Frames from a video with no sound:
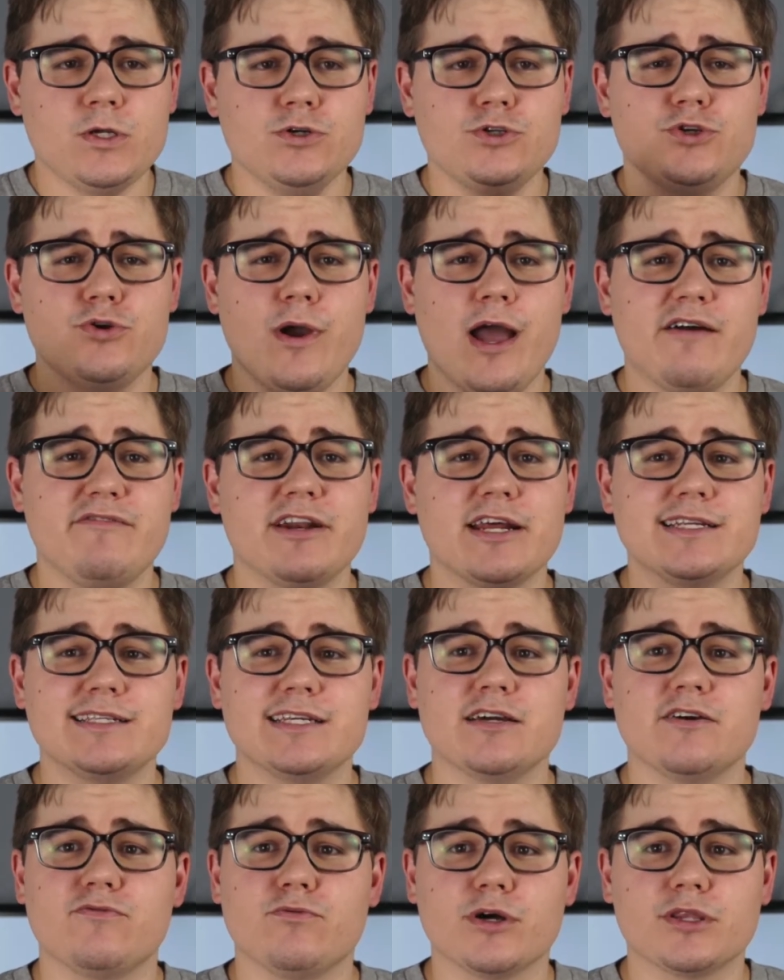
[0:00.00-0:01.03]
to have an
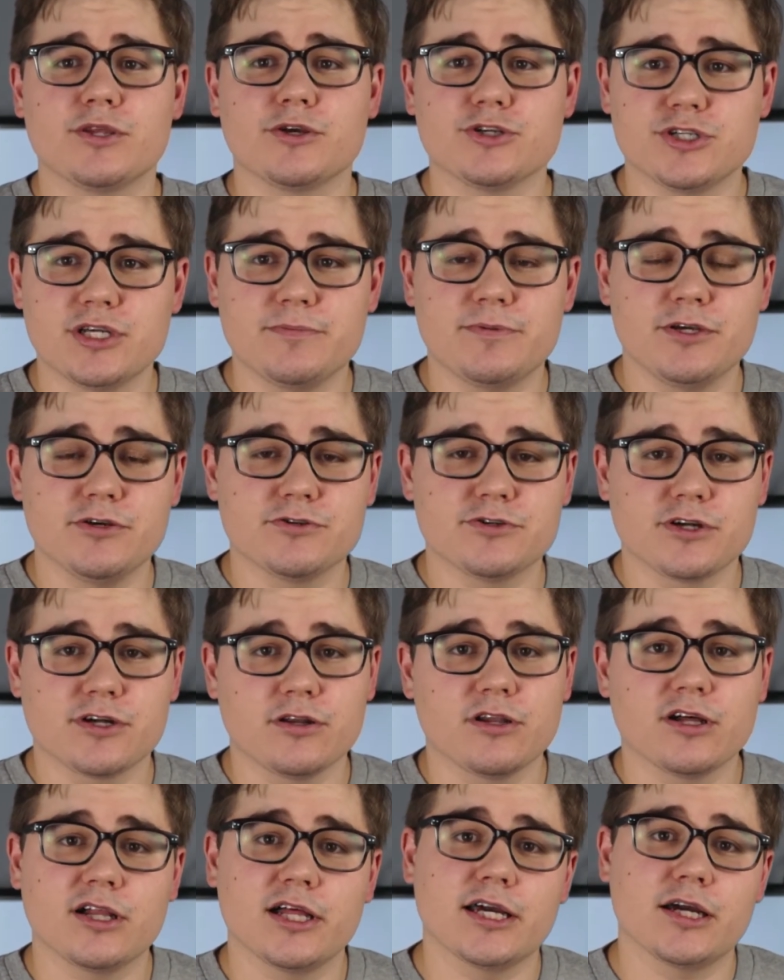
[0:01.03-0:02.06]
idea of what their GPUs are going
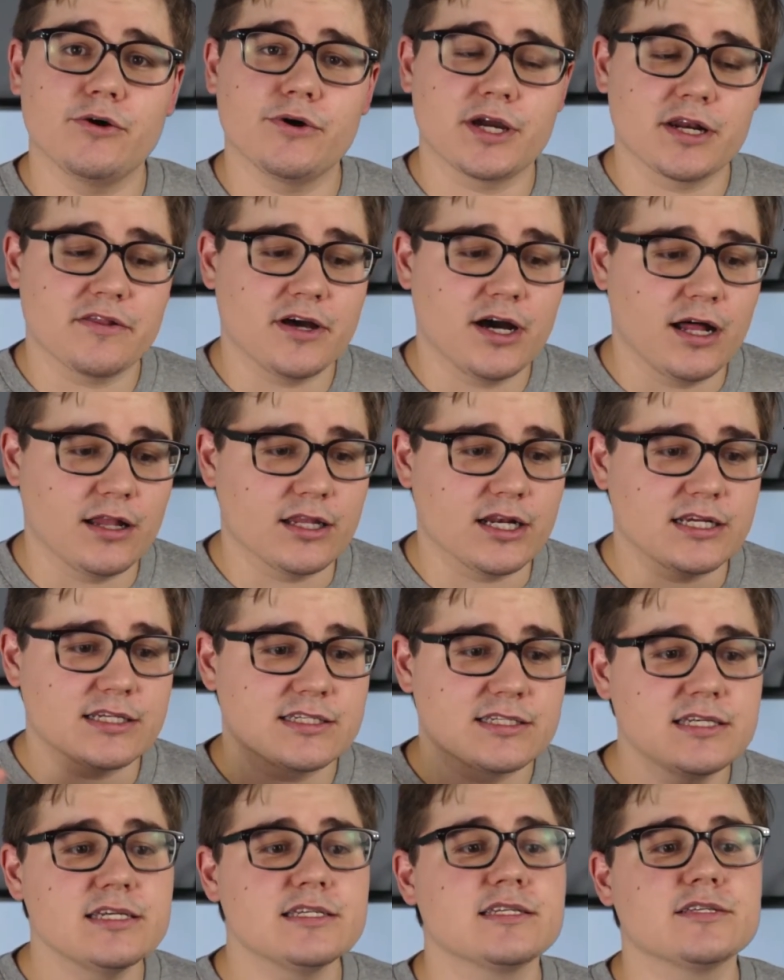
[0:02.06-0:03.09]
to look like going into the holiday
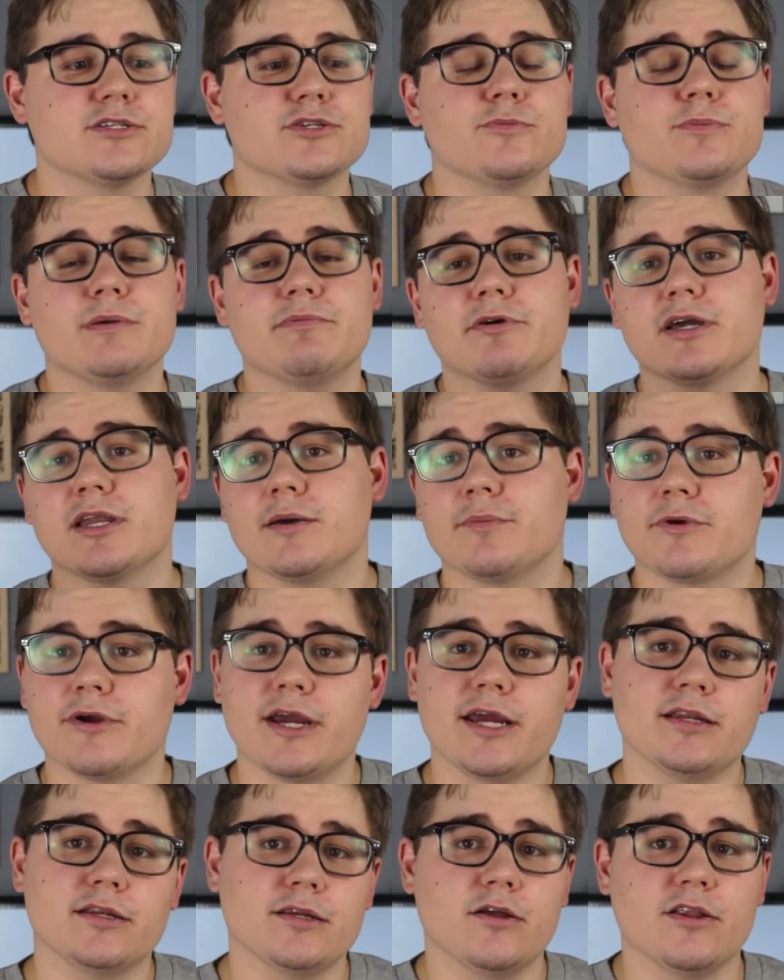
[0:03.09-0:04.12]
season so people can
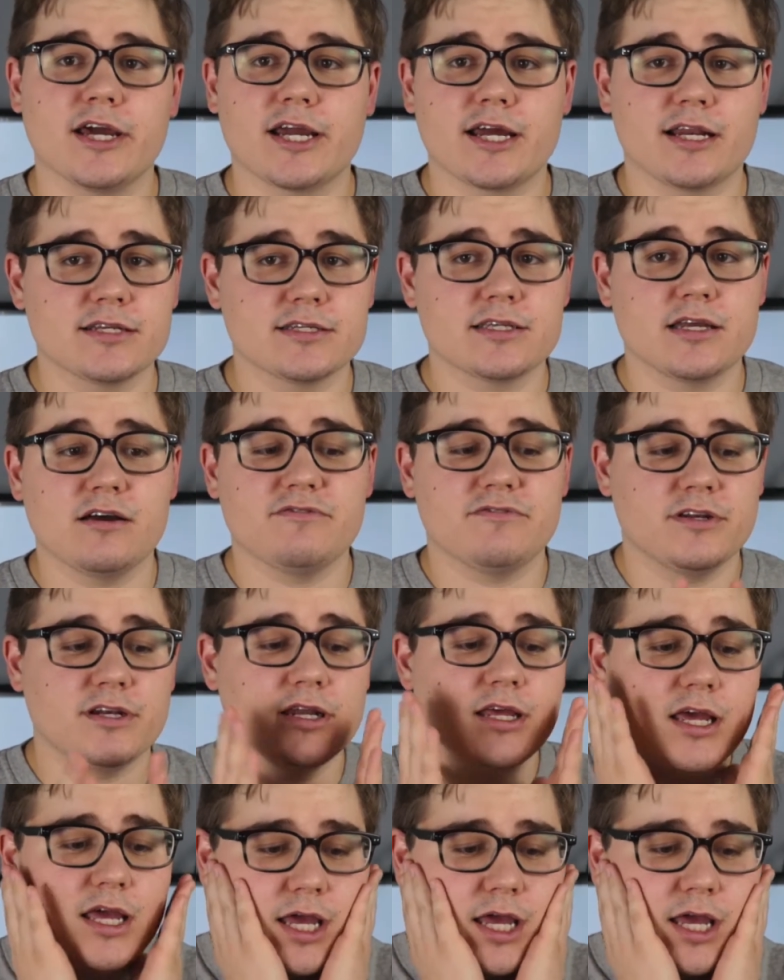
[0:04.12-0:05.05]
upgrade and all that kind of stuff. And